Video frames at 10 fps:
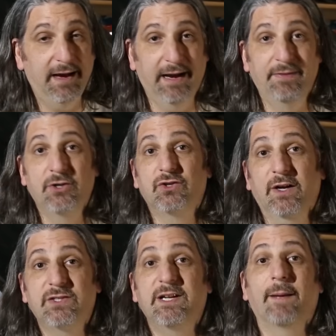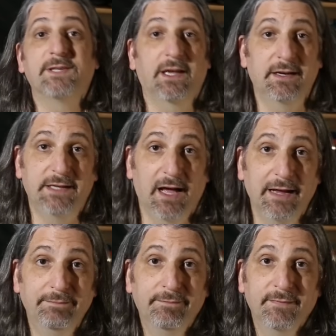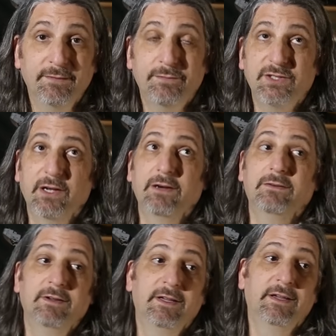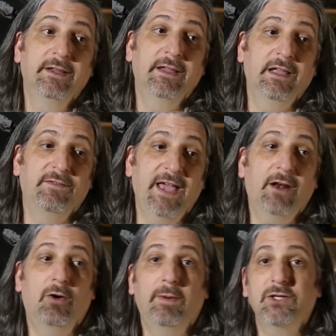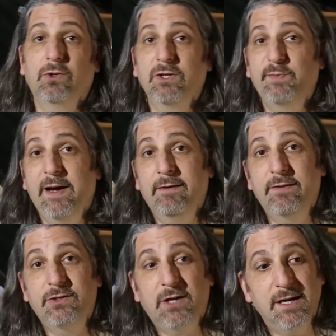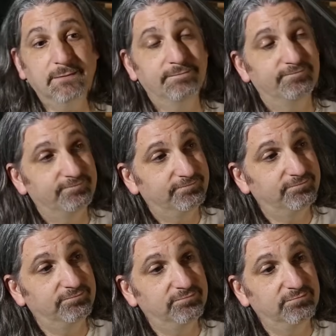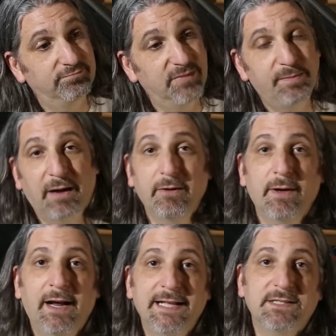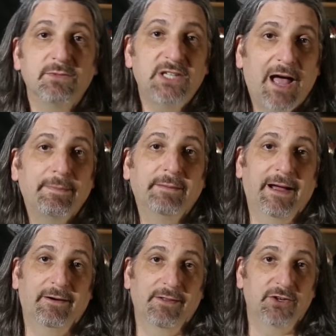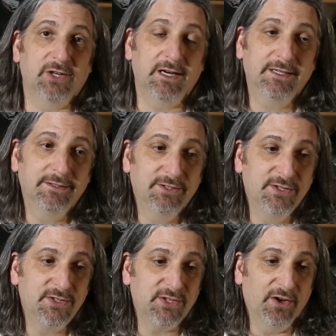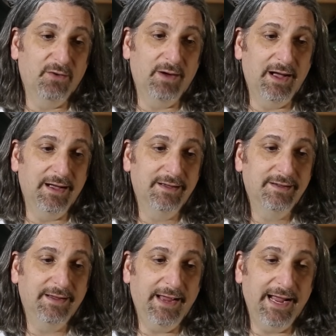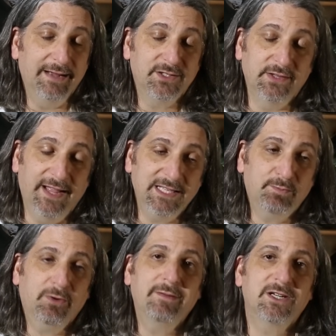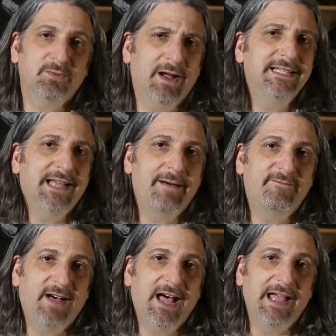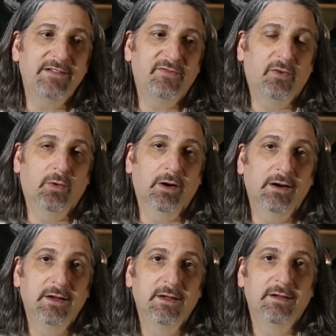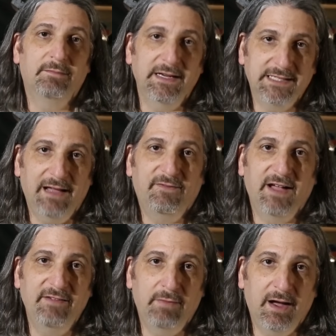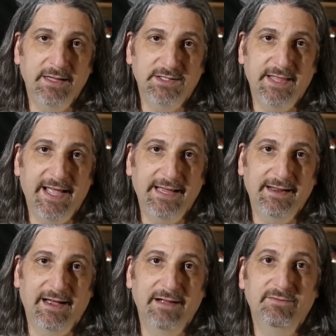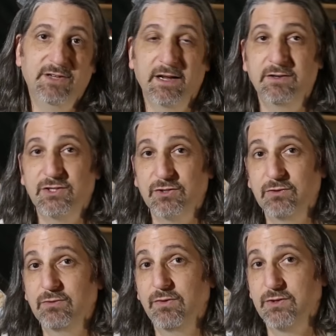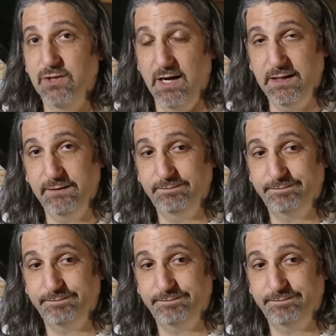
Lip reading: And the truck stops on a dime. So if you add a whole bunch of horsepower to the truck, you probably want to add some stopping power to the truck. So yeah, so that's pretty much my top 5 for my top 5 mods that I've done to the truck.